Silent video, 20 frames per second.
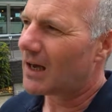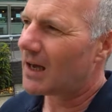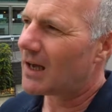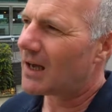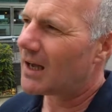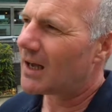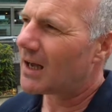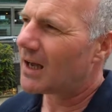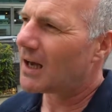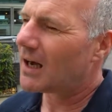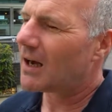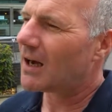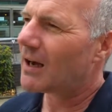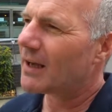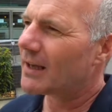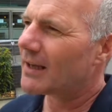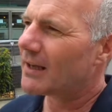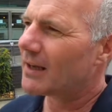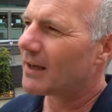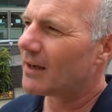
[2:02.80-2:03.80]

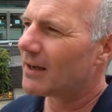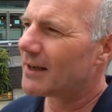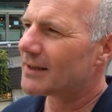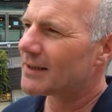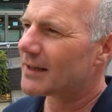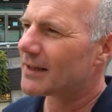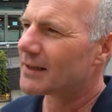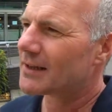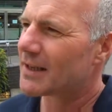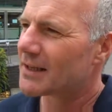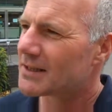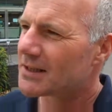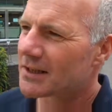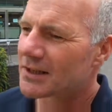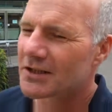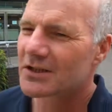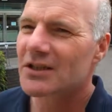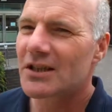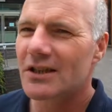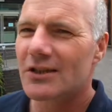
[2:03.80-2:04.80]
I think that's
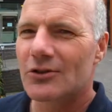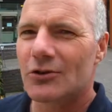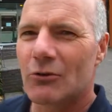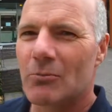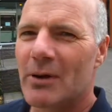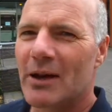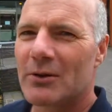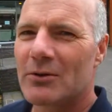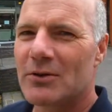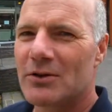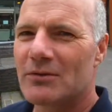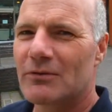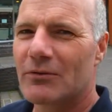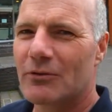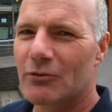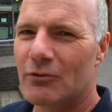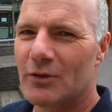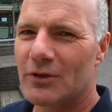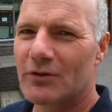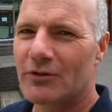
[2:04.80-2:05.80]
going to seesaw backwards and
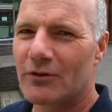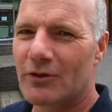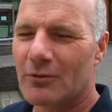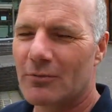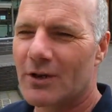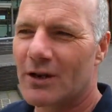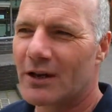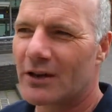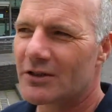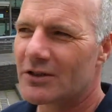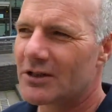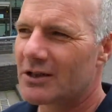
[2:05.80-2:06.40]
forwards for a while.